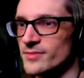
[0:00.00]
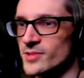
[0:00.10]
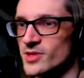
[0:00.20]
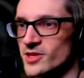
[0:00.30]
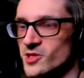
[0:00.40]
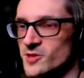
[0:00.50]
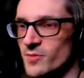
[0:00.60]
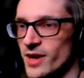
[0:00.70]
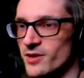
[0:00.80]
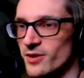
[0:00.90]
It's like a
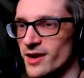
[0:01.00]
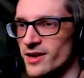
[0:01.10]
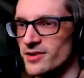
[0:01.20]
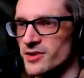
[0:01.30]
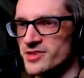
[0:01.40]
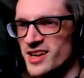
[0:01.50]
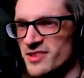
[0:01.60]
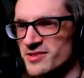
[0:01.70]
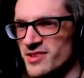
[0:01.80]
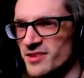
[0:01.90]
spider. I don't know. It's
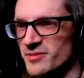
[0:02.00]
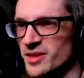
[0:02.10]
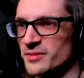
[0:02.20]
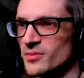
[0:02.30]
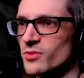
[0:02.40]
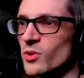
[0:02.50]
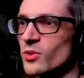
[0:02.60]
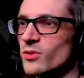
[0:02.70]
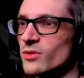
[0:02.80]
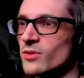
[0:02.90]
not not really. Oh,
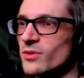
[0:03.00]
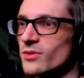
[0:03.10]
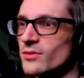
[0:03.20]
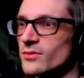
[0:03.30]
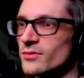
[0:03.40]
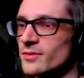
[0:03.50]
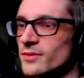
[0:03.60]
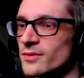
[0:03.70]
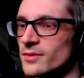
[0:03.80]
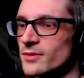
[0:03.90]

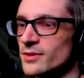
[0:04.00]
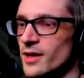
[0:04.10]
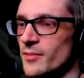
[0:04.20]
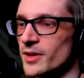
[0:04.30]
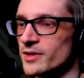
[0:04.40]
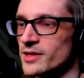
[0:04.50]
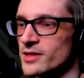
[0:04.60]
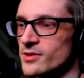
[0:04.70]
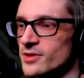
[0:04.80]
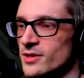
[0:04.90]
oh. a metal
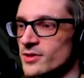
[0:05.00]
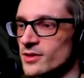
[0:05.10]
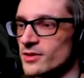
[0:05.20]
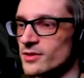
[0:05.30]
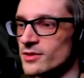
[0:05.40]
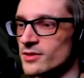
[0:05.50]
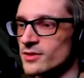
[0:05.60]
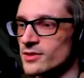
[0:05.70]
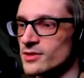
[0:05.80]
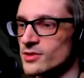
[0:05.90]
key. You think
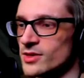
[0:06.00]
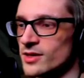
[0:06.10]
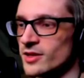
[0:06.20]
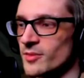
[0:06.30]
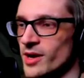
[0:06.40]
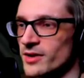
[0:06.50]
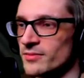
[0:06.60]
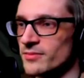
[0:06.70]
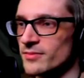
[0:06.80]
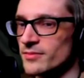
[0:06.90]
you need to think about how to.
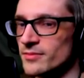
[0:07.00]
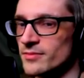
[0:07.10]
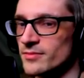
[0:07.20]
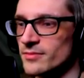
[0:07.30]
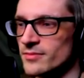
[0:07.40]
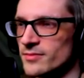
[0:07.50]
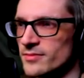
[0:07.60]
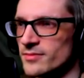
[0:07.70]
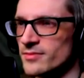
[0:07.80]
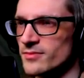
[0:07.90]

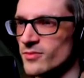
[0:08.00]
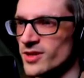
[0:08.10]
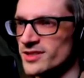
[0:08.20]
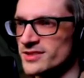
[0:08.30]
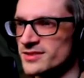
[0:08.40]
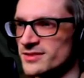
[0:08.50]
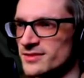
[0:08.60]
What?